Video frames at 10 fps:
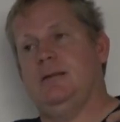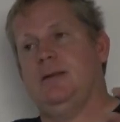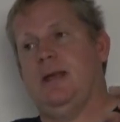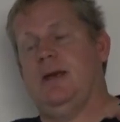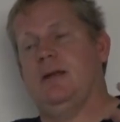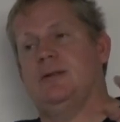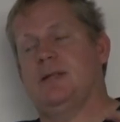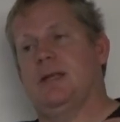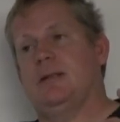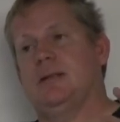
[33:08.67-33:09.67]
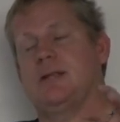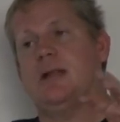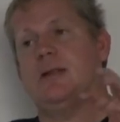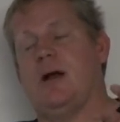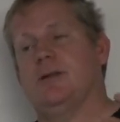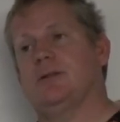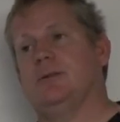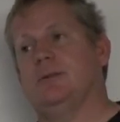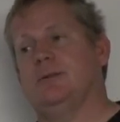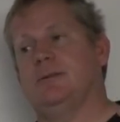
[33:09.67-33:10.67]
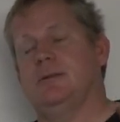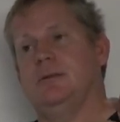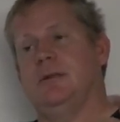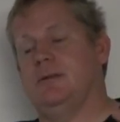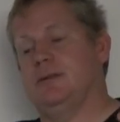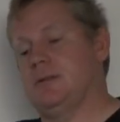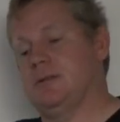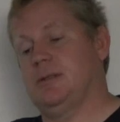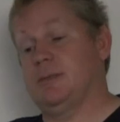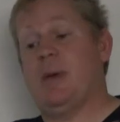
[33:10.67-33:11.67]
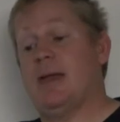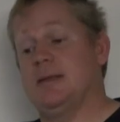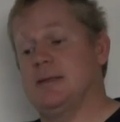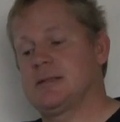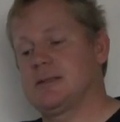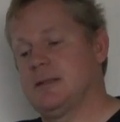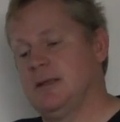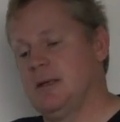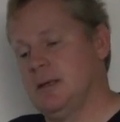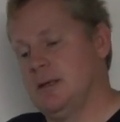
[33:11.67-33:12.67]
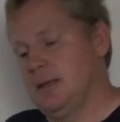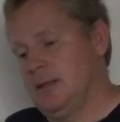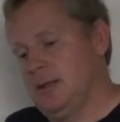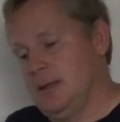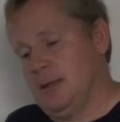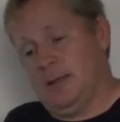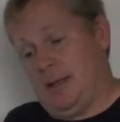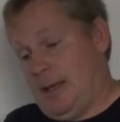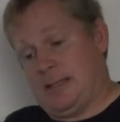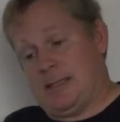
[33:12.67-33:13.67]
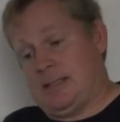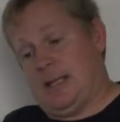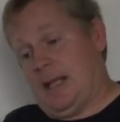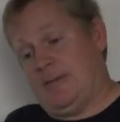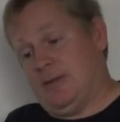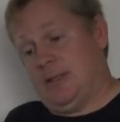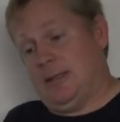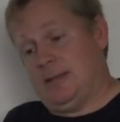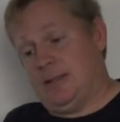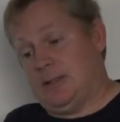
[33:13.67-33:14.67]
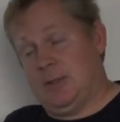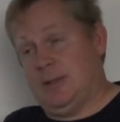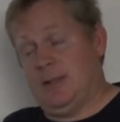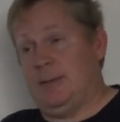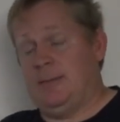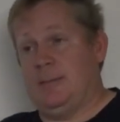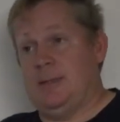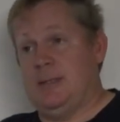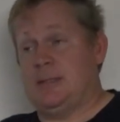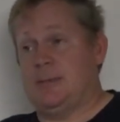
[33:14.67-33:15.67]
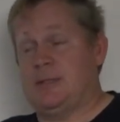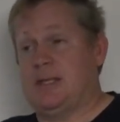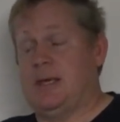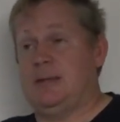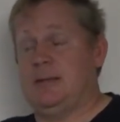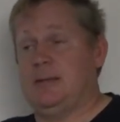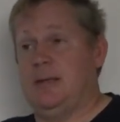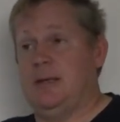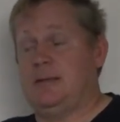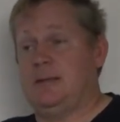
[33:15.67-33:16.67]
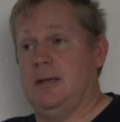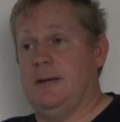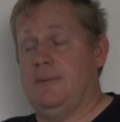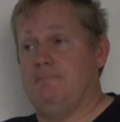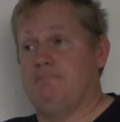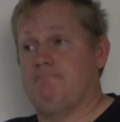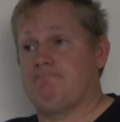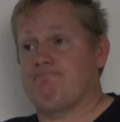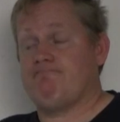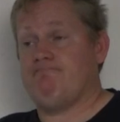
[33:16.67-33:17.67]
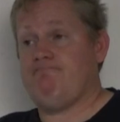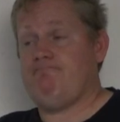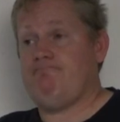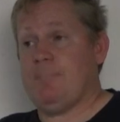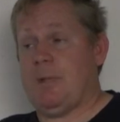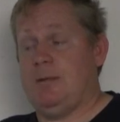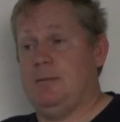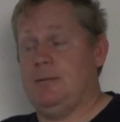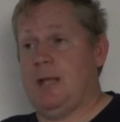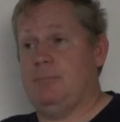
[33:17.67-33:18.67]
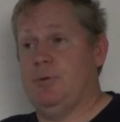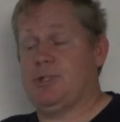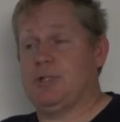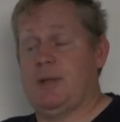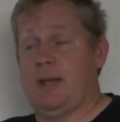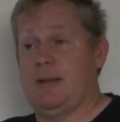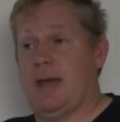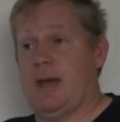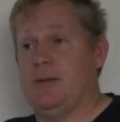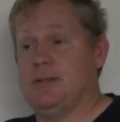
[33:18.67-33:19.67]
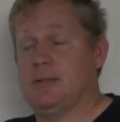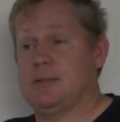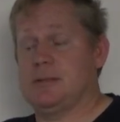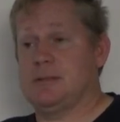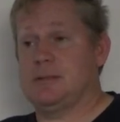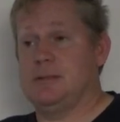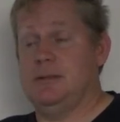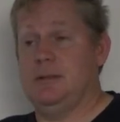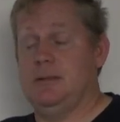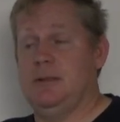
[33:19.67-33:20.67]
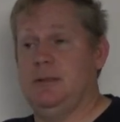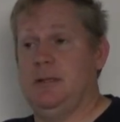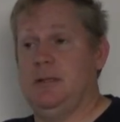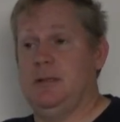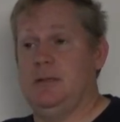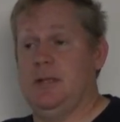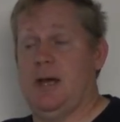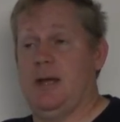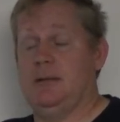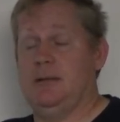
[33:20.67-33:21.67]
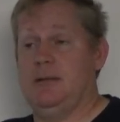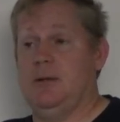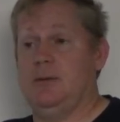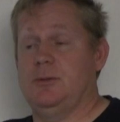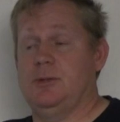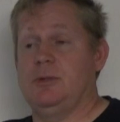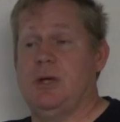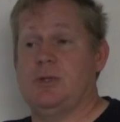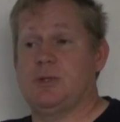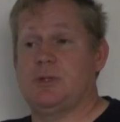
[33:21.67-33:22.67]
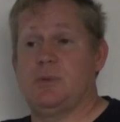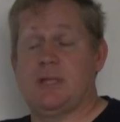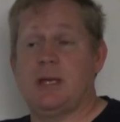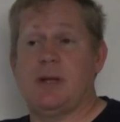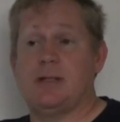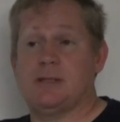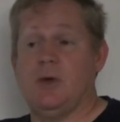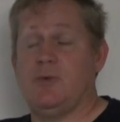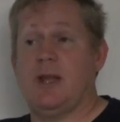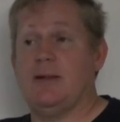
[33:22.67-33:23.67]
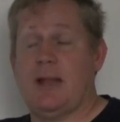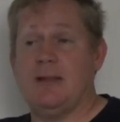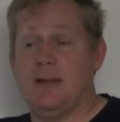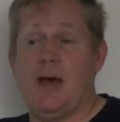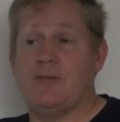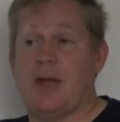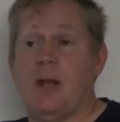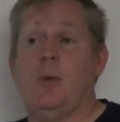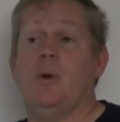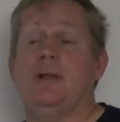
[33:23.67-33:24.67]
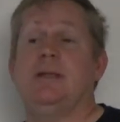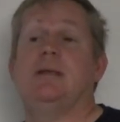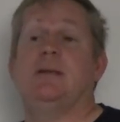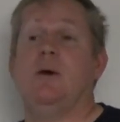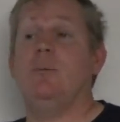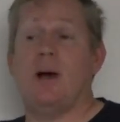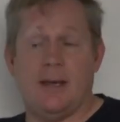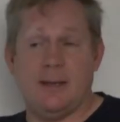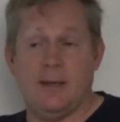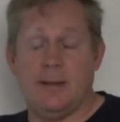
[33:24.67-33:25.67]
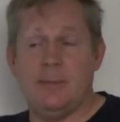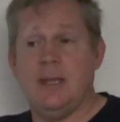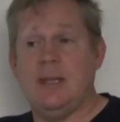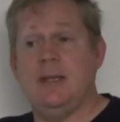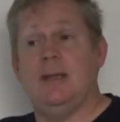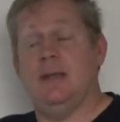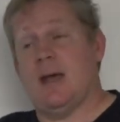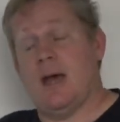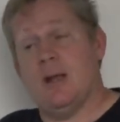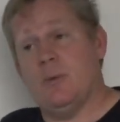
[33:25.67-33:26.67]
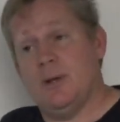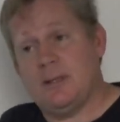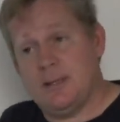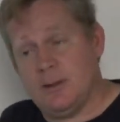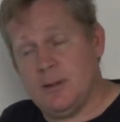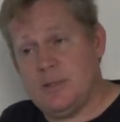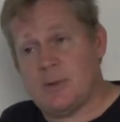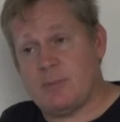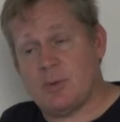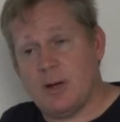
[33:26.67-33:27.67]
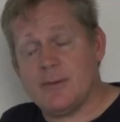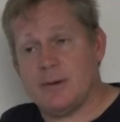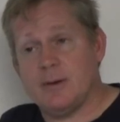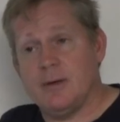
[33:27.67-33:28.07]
You can't understand it. It's not logical. It's madness. As I said, I haven't done anything to him. He's upset that... that I pushed him out of the house, and then that I, you know, took measures to protect myself, and I left. I don't want to get killed by him, and I don't want to kill him. He's my brother.